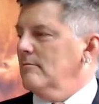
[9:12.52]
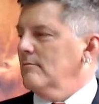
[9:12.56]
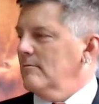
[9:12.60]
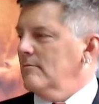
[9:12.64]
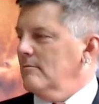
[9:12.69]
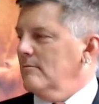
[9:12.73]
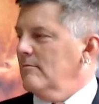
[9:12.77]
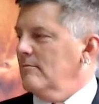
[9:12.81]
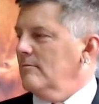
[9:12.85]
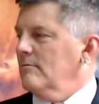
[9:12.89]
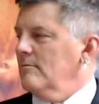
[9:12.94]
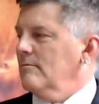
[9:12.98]

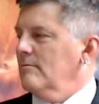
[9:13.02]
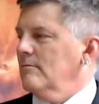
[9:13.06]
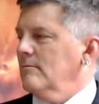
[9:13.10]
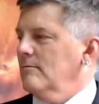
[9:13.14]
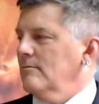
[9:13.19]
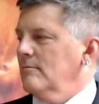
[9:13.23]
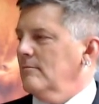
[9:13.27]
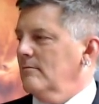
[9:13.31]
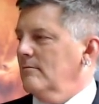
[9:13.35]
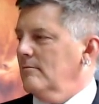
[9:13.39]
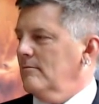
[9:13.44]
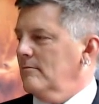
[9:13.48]

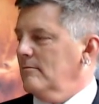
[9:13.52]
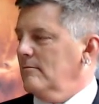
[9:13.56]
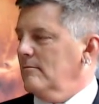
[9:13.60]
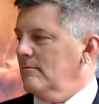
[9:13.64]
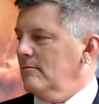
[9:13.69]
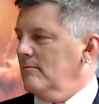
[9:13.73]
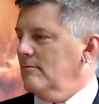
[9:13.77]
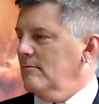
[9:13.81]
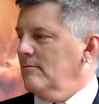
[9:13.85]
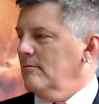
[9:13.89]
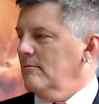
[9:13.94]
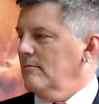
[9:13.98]

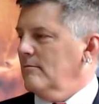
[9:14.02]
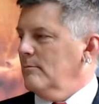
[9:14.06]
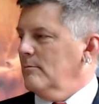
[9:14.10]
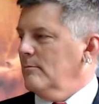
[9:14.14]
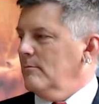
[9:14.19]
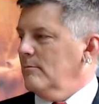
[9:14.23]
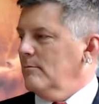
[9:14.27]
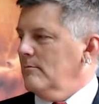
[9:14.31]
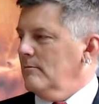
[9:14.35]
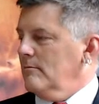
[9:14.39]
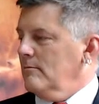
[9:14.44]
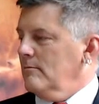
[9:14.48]

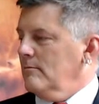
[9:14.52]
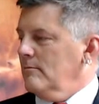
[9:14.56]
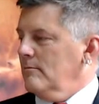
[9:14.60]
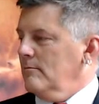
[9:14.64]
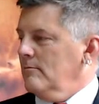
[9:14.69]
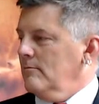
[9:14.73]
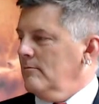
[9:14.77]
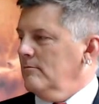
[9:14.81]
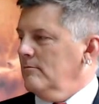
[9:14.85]
No words are spoken by the person on screen.